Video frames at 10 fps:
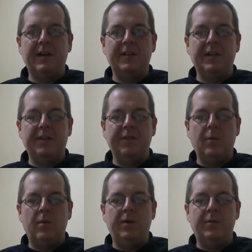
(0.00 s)
I think if they
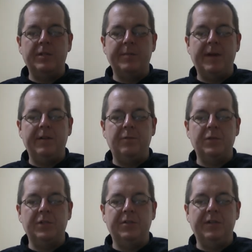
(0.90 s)
wanted to expand the
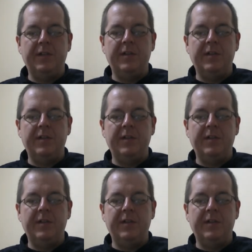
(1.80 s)
facility,